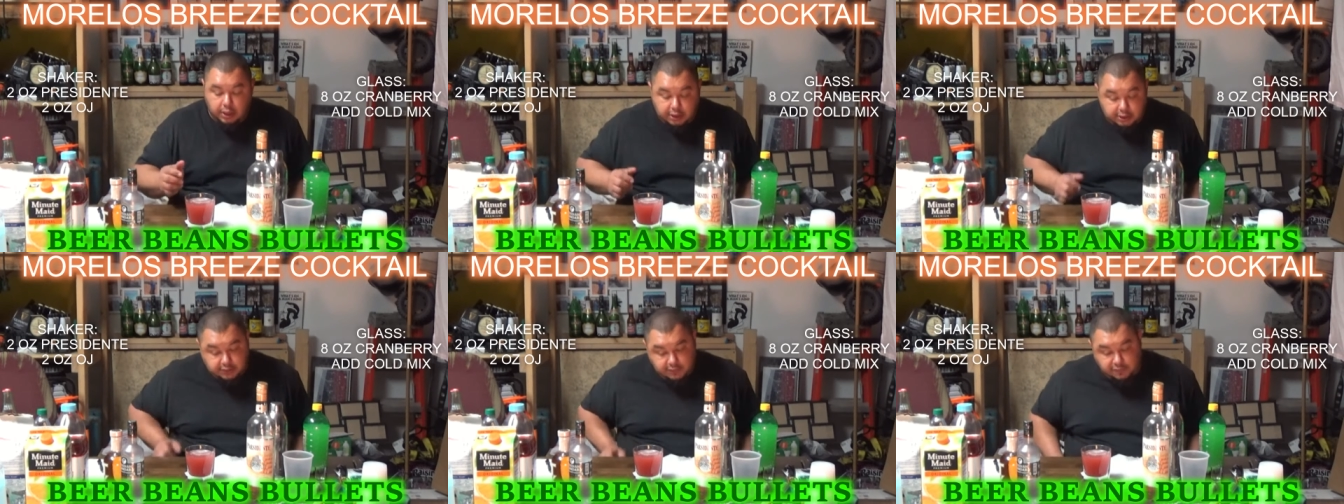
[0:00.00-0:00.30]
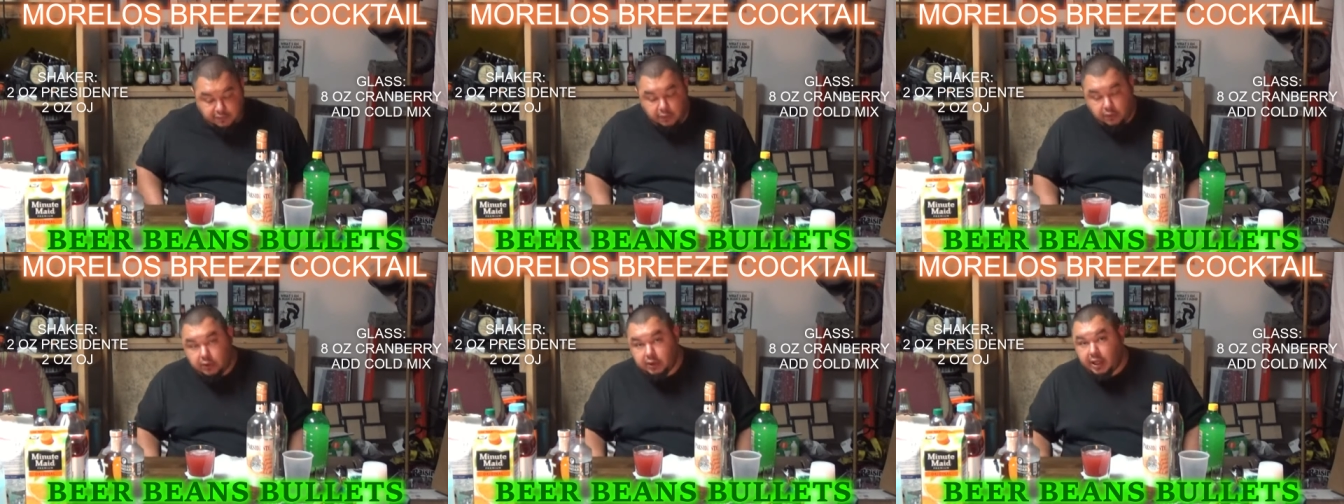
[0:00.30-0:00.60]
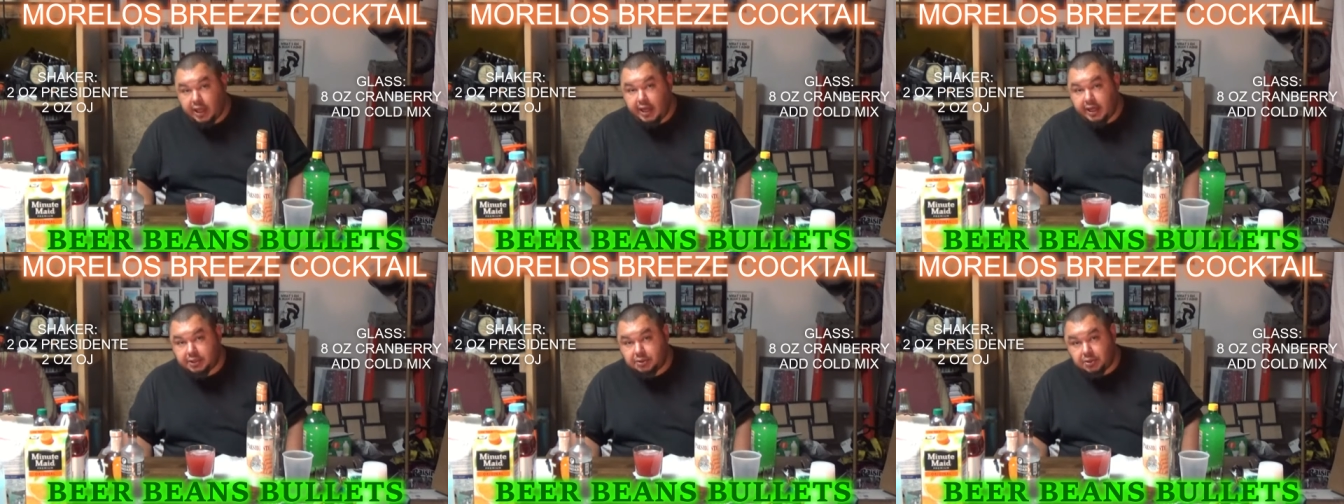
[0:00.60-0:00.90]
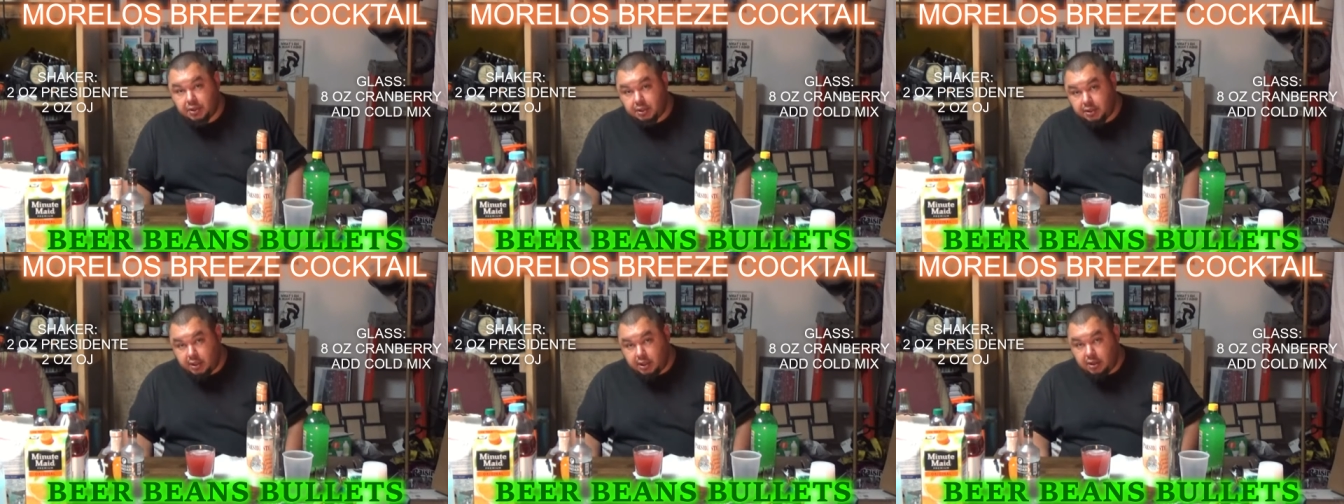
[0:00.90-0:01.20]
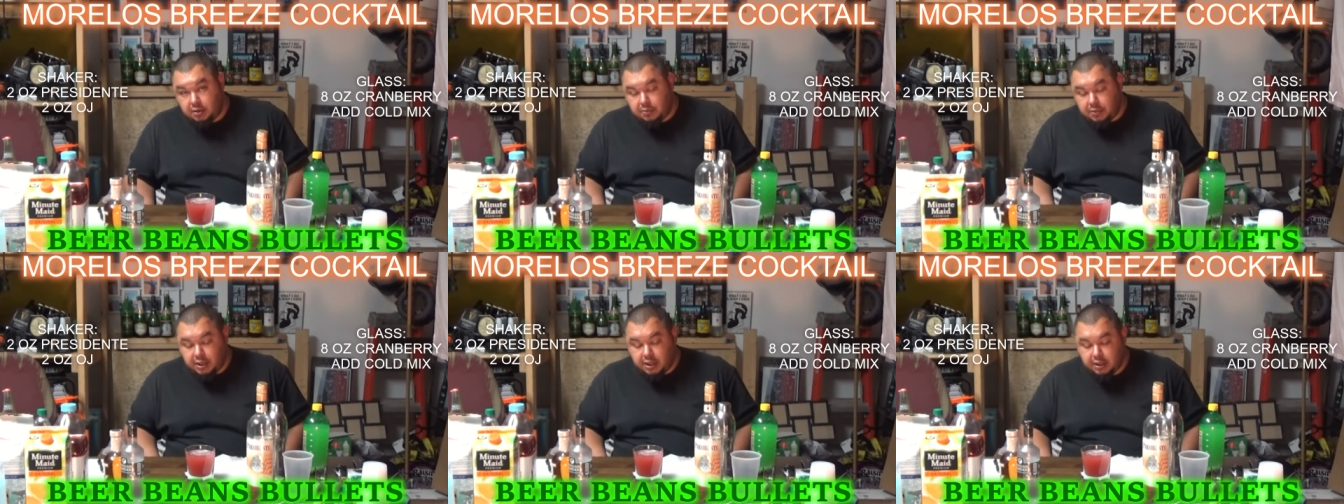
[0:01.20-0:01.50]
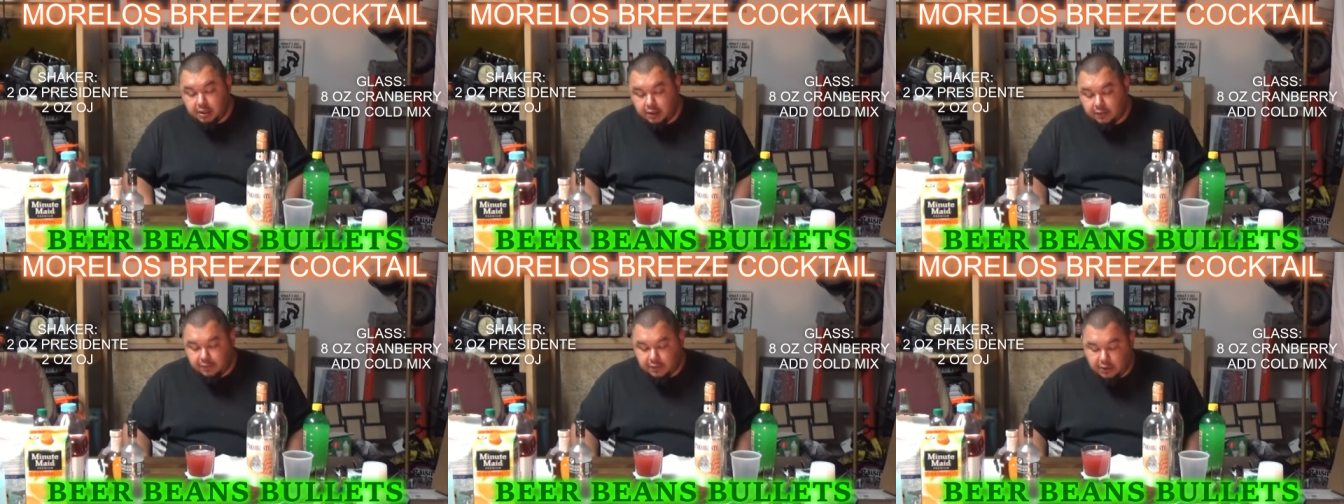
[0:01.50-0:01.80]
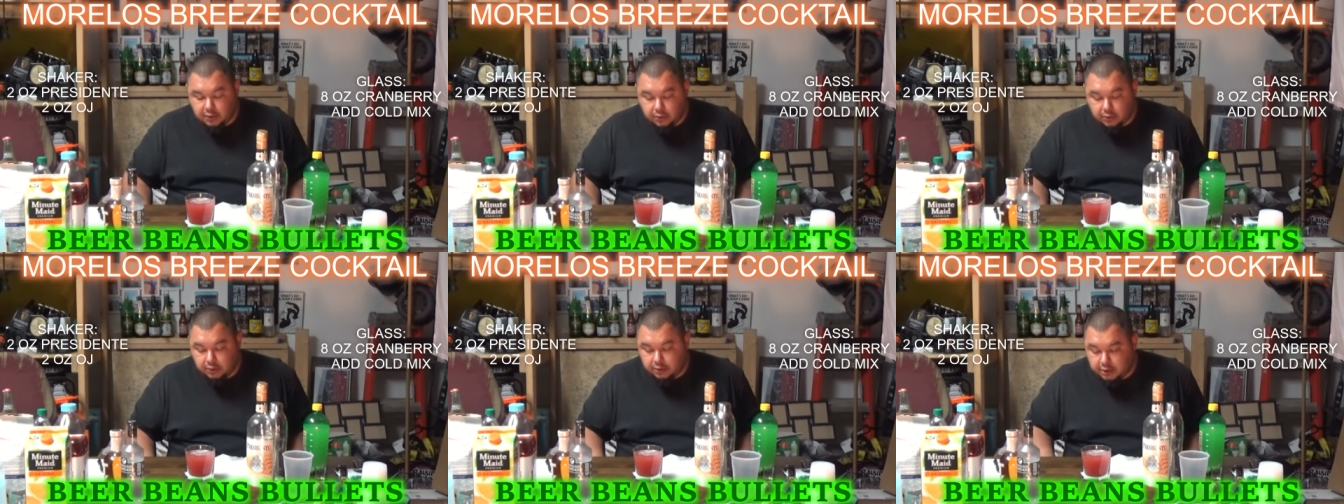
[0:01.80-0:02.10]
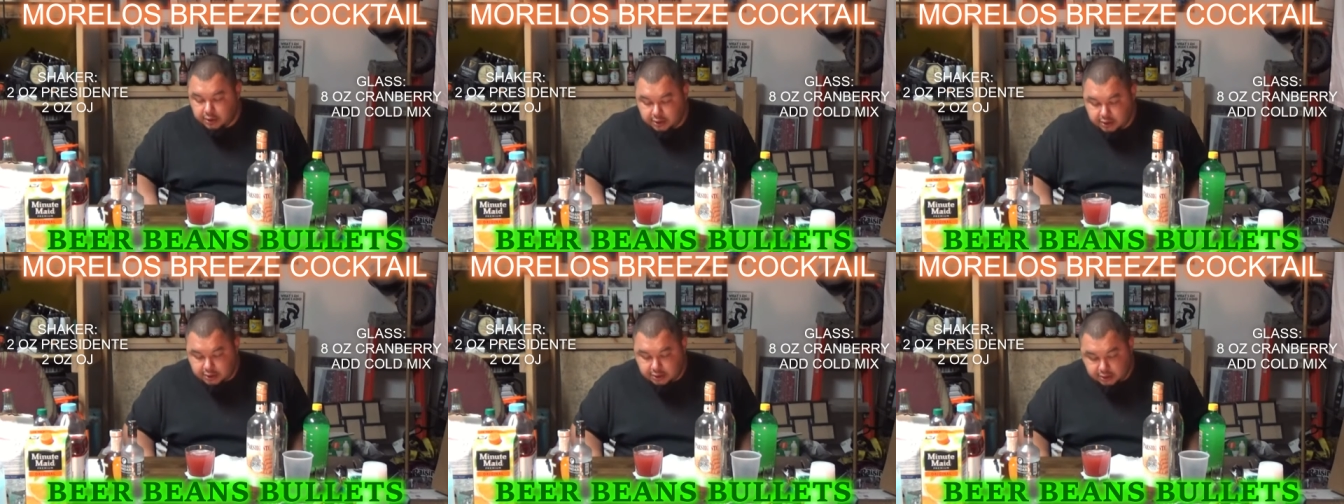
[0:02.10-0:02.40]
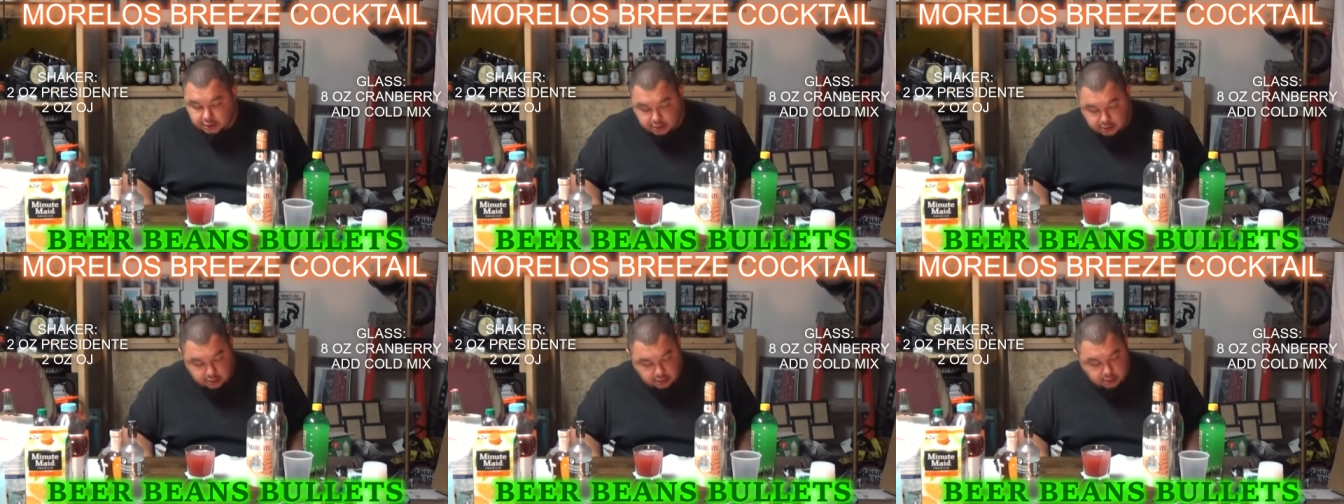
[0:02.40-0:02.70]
That's a full glass right there, man. If you order this